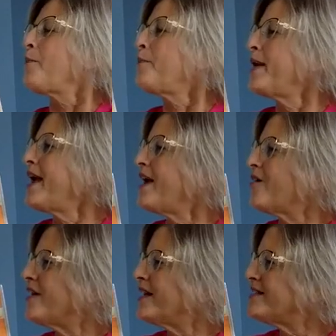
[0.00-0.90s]

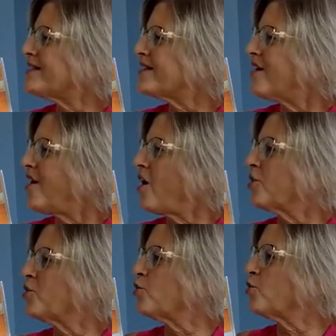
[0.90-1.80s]
Parents
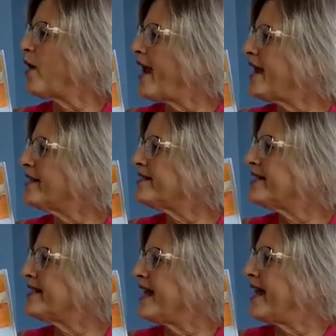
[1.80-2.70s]
are
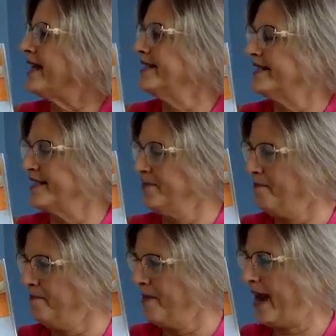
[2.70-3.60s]
grandstands to
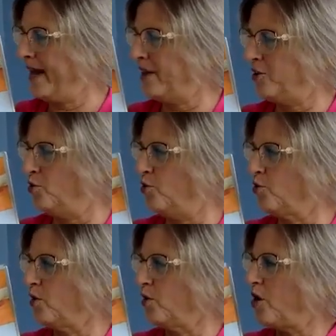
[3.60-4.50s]
make you
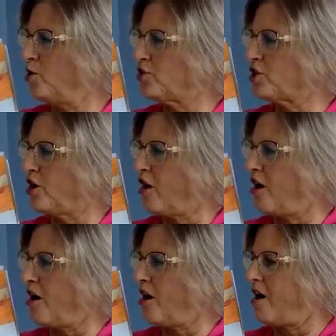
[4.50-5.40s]
grow
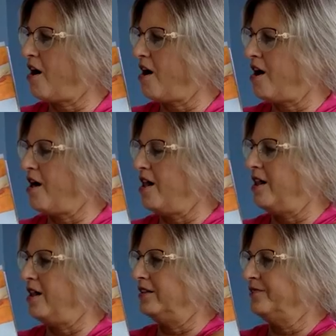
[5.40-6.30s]
tall.